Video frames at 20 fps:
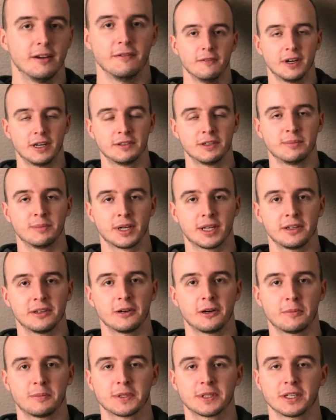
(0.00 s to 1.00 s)
very many
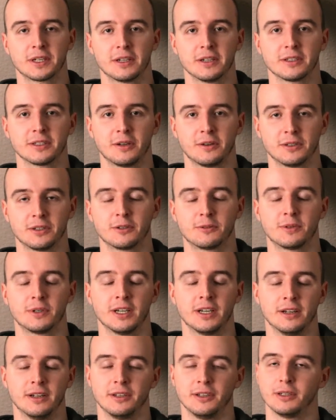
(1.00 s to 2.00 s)
obstacles on the
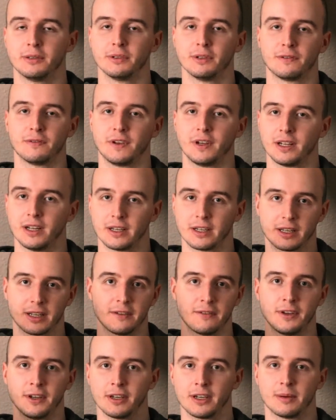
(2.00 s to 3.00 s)
way and you will feel like
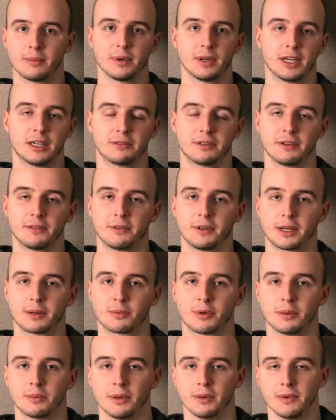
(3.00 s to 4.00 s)
giving up every
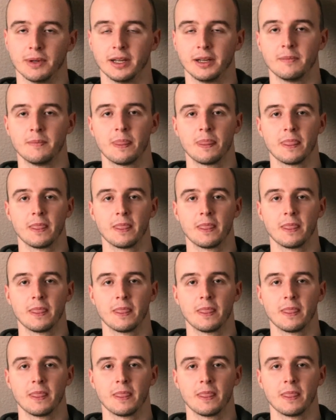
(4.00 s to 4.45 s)
week probably.